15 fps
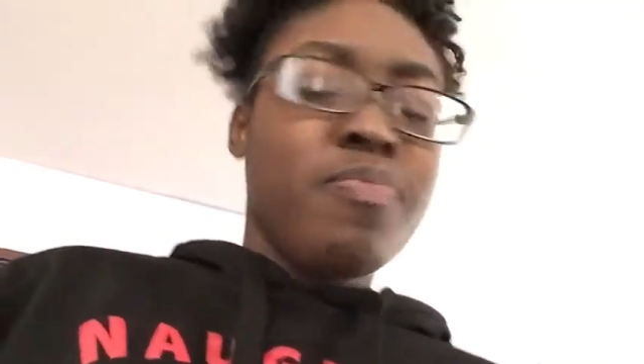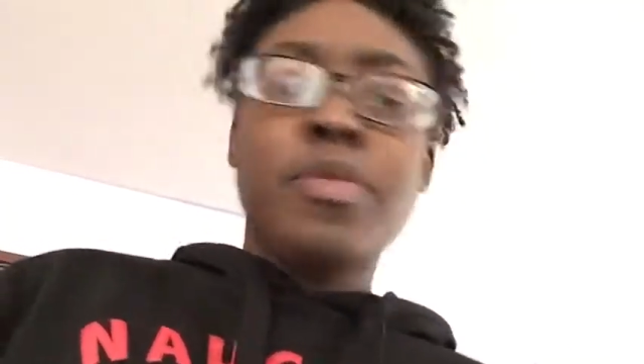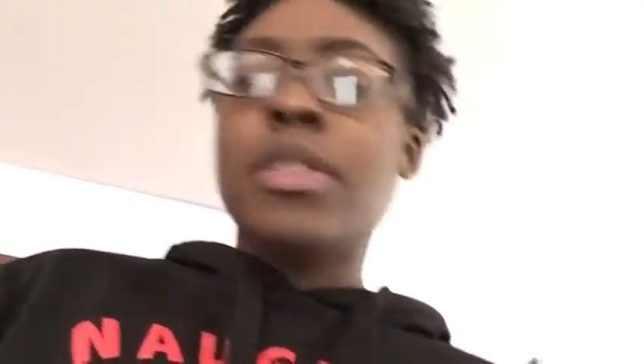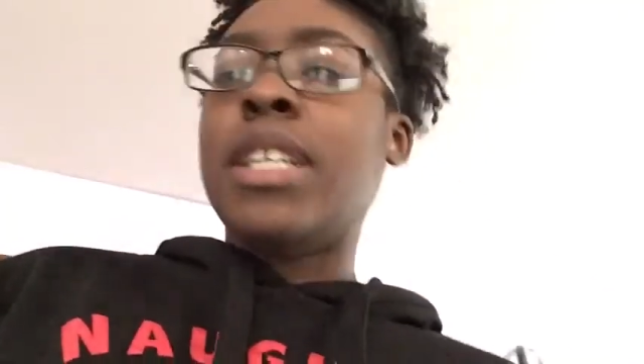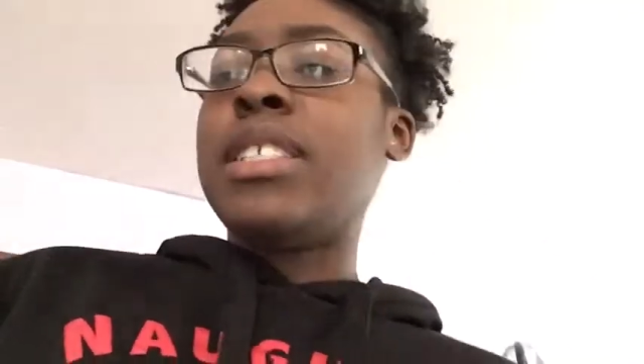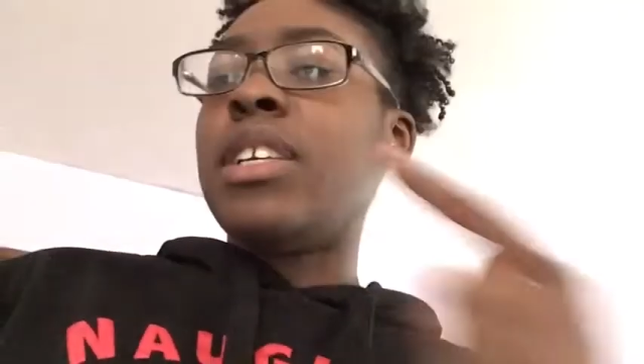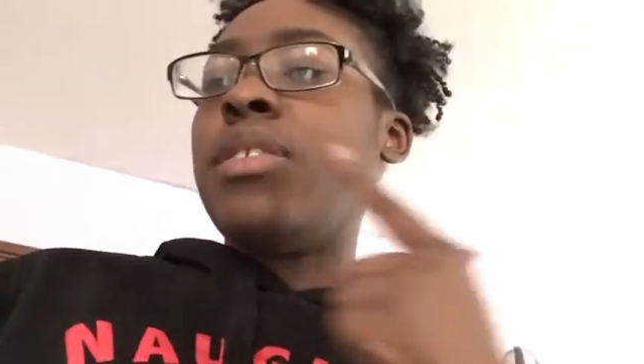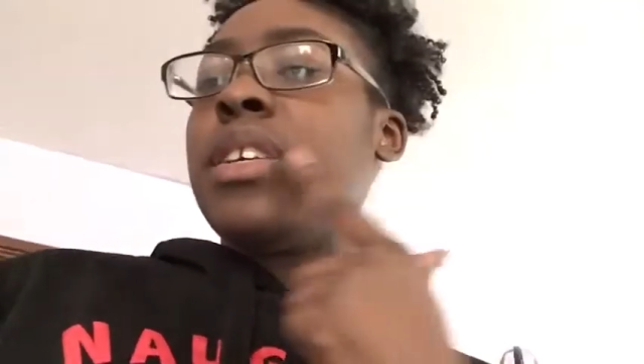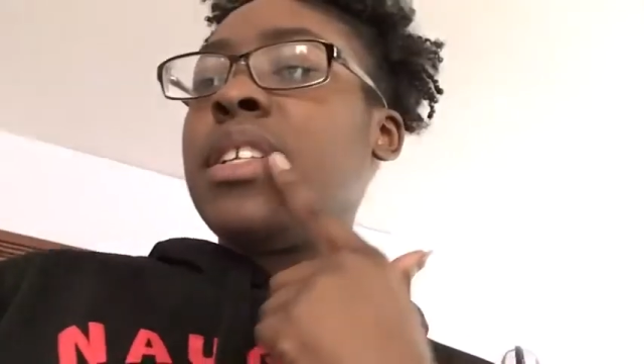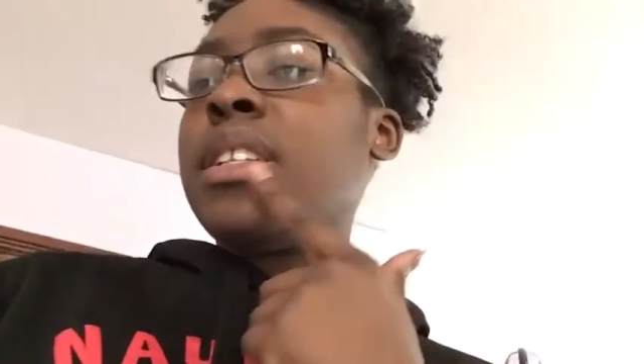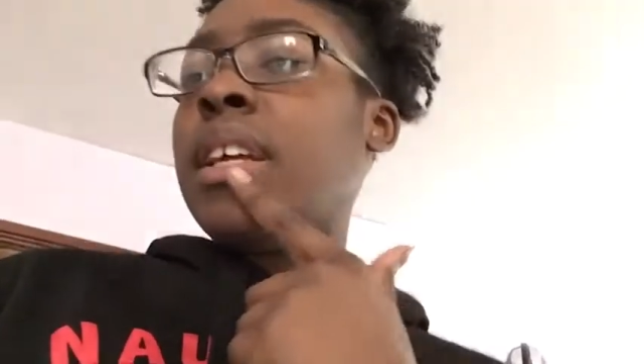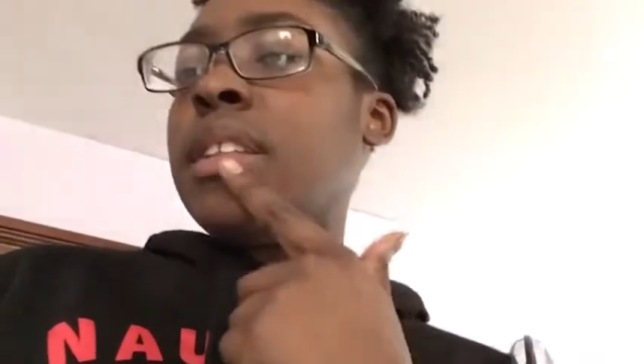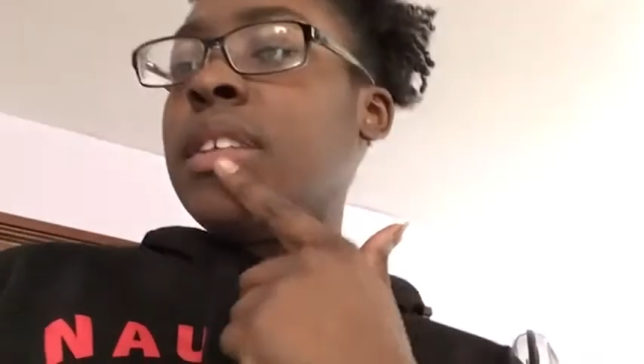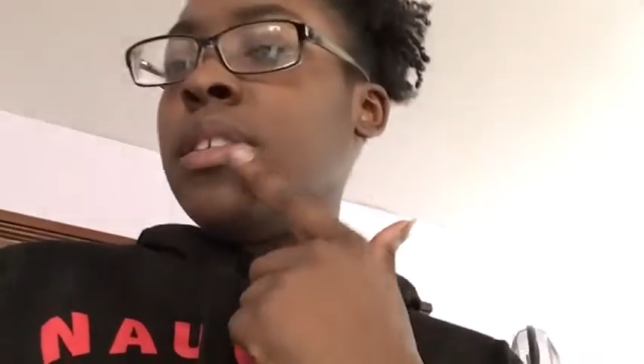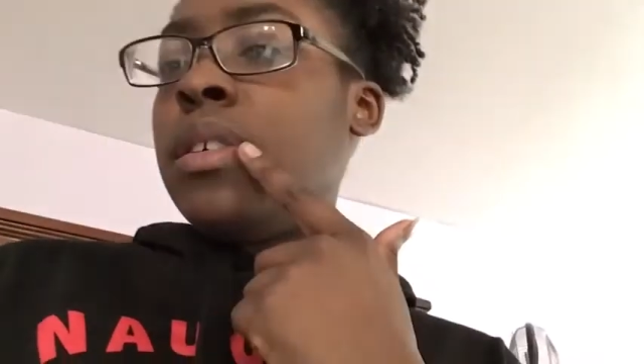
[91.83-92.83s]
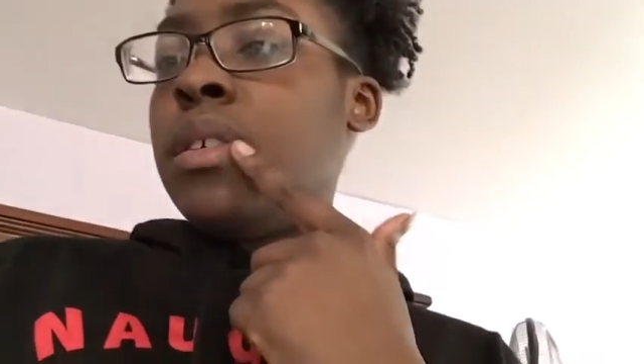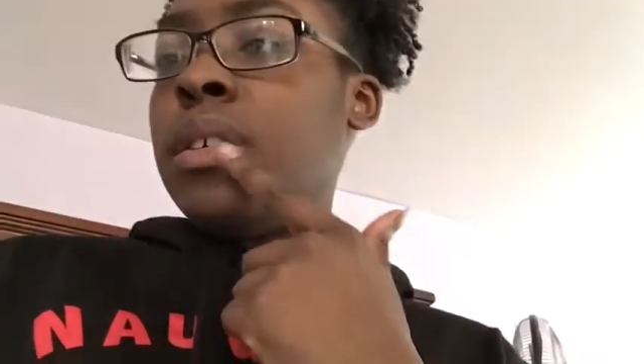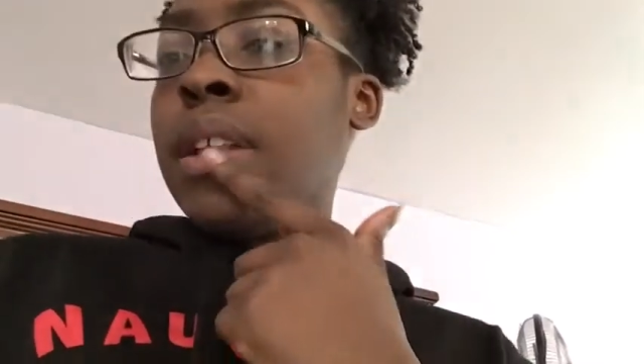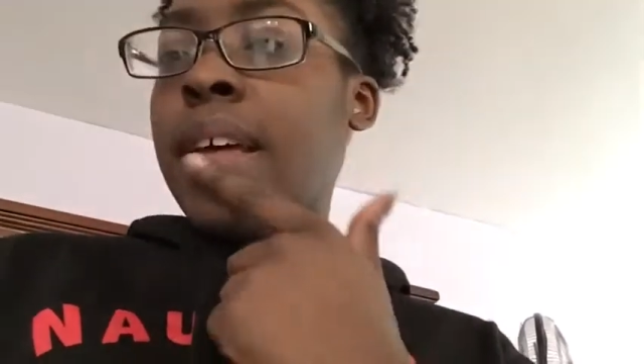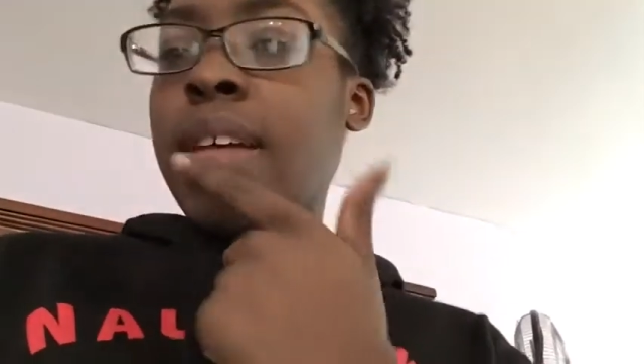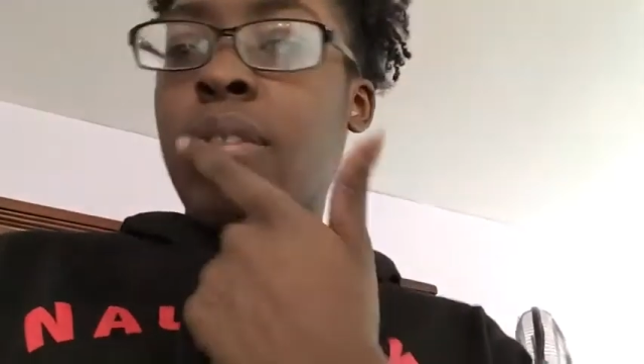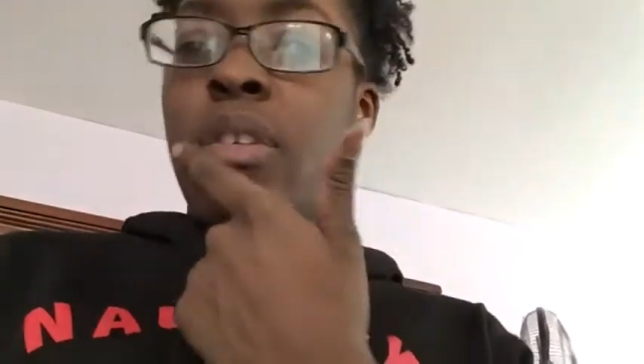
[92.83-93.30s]
that's how you get that little
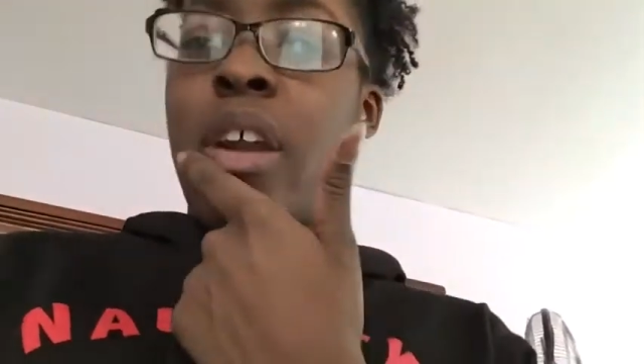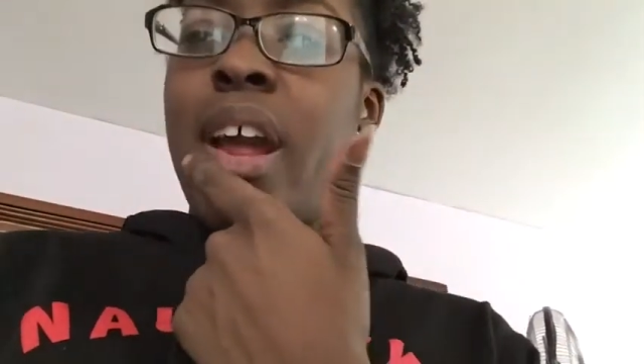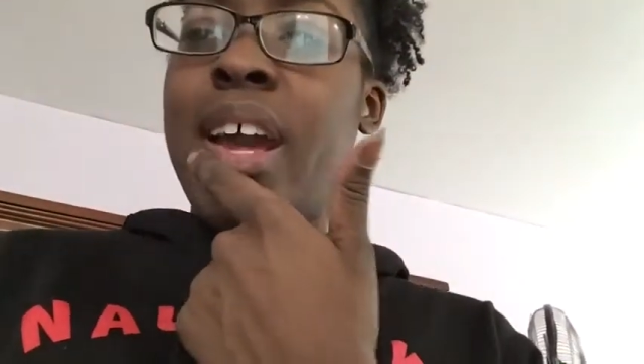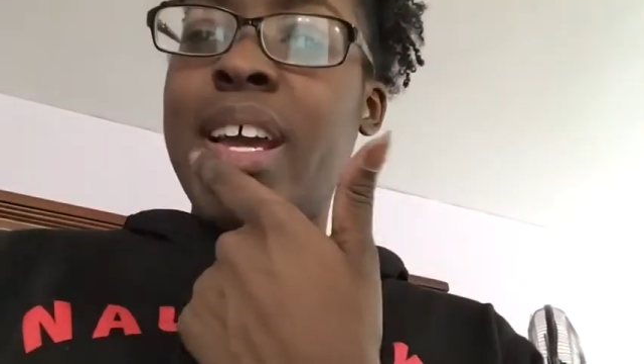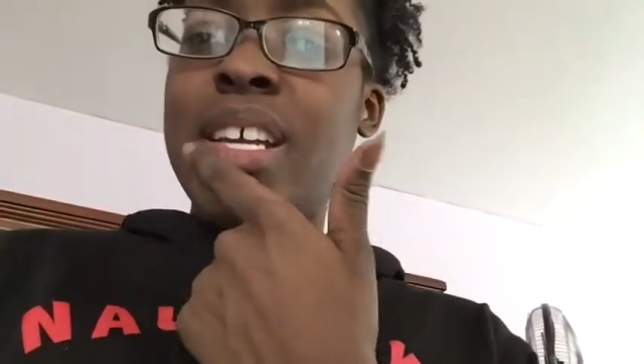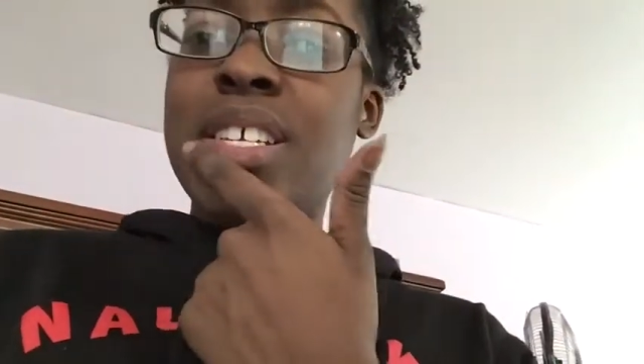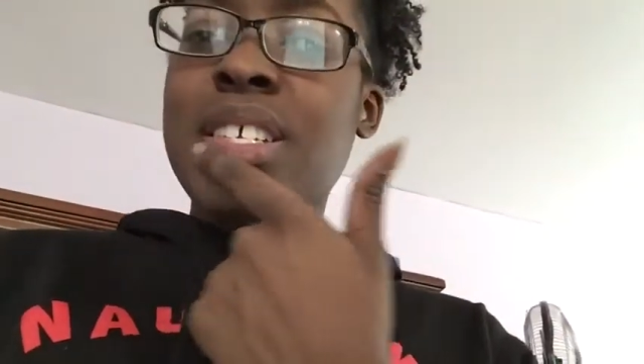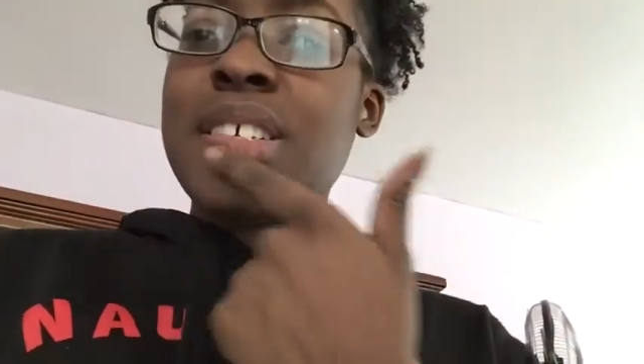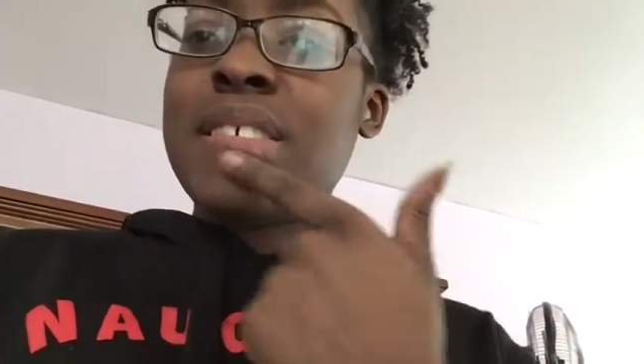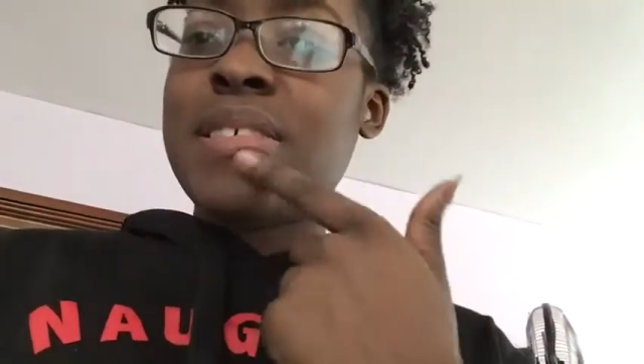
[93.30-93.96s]
like rash